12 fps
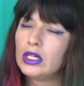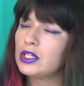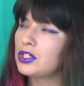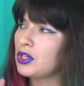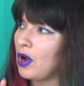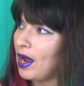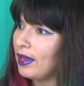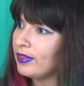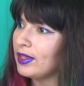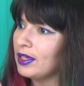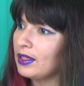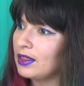So I
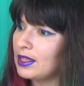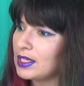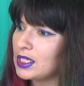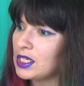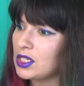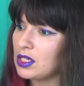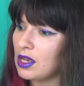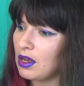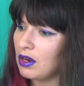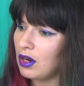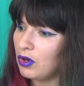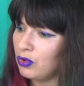think this is
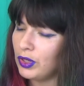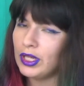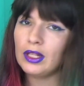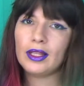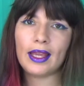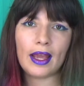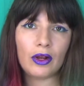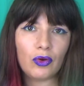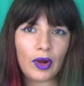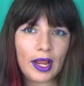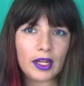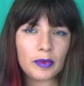really a
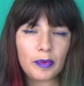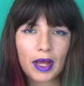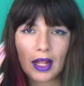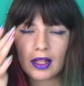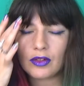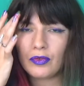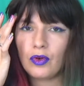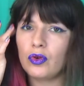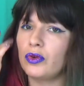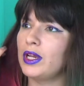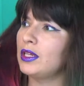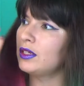great palette for
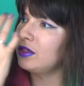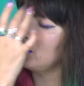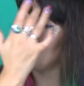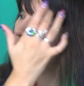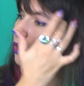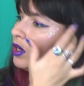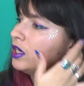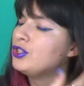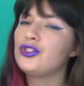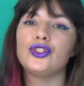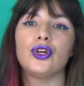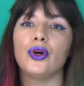creating, you know,
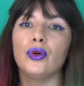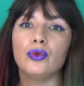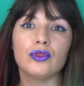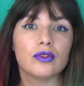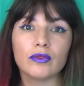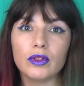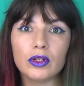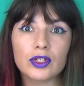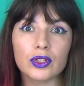tones of looks.